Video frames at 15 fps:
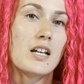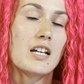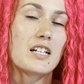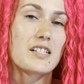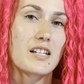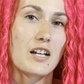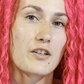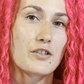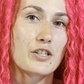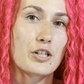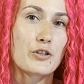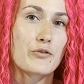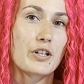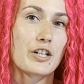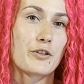It's
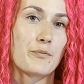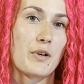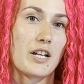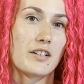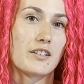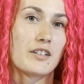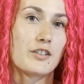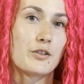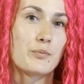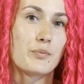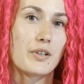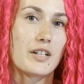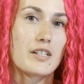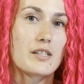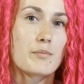also recommended to
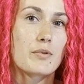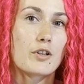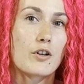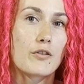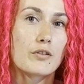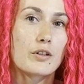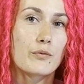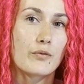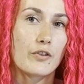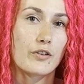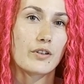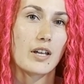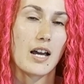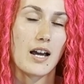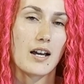place
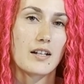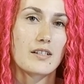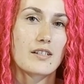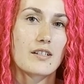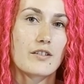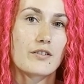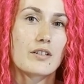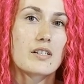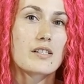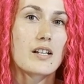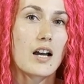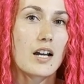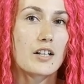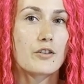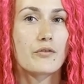below-the-fold ads on the
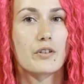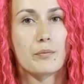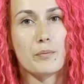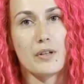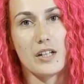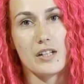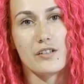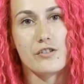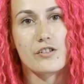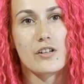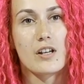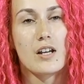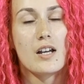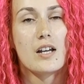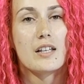side of the page.
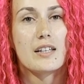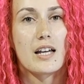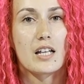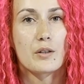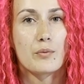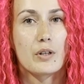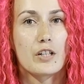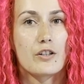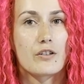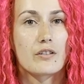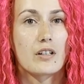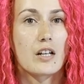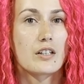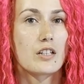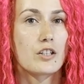That way you're
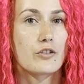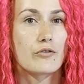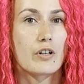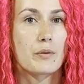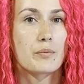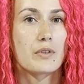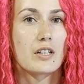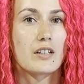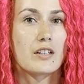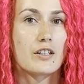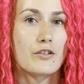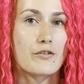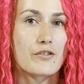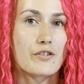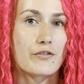not interrupting the
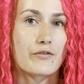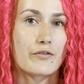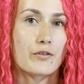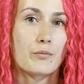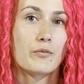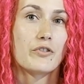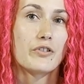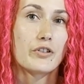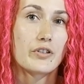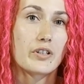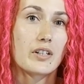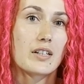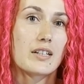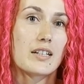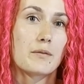user from
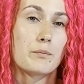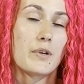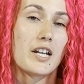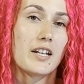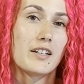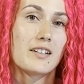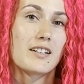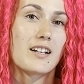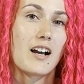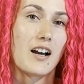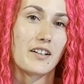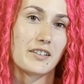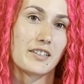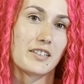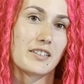viewing the main
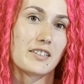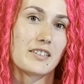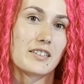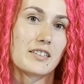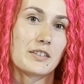content.